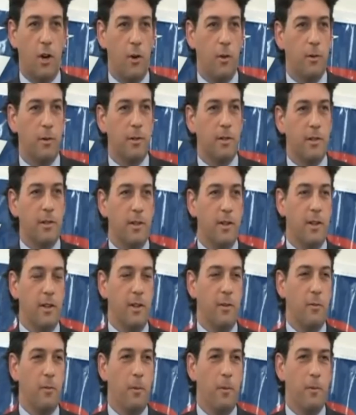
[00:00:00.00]
don't,
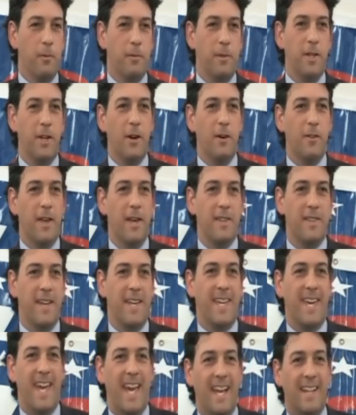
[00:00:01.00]
uh, you know, they, they
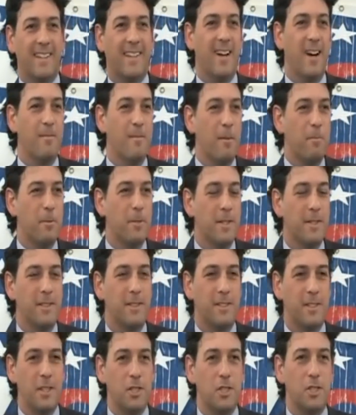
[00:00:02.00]
can't come up with a
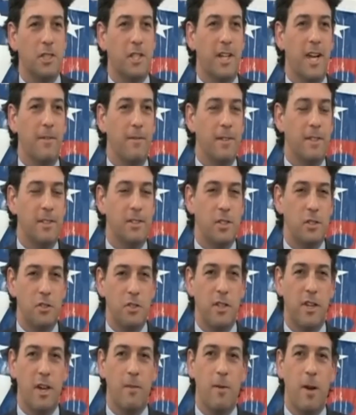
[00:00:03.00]
decision, and every
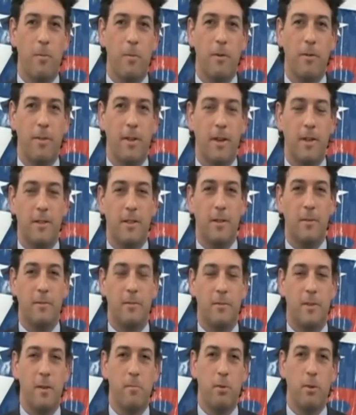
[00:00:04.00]
decision they come up with, they, they,
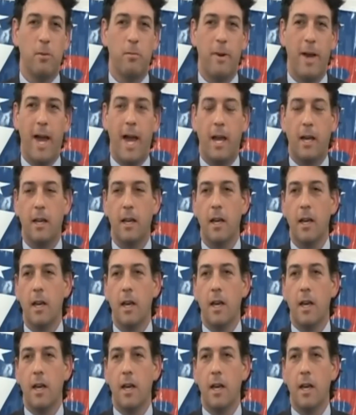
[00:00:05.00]
they pull back.